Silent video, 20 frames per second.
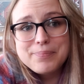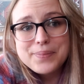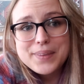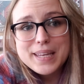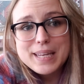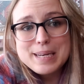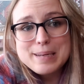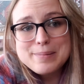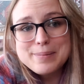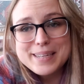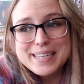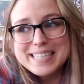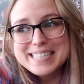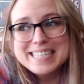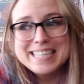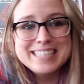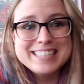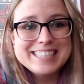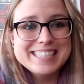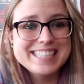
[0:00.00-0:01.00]

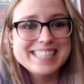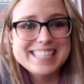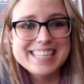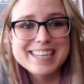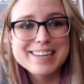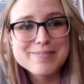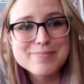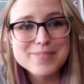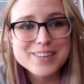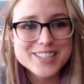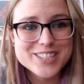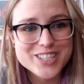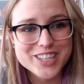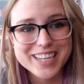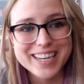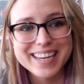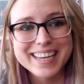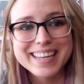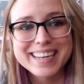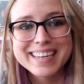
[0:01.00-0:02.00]
anybody's interested in
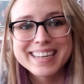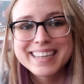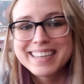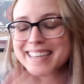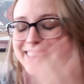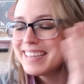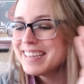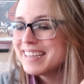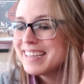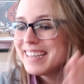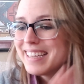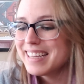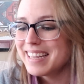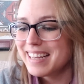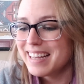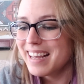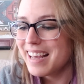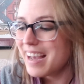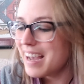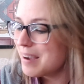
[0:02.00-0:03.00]
watching it.
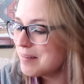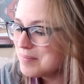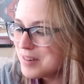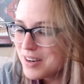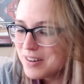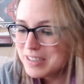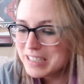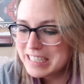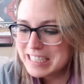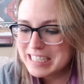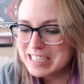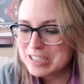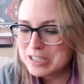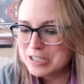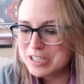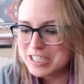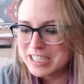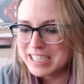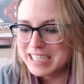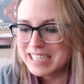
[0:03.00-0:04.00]
I'm not really too
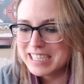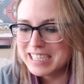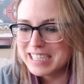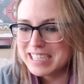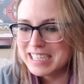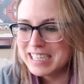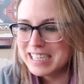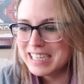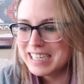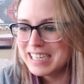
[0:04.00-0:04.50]
sure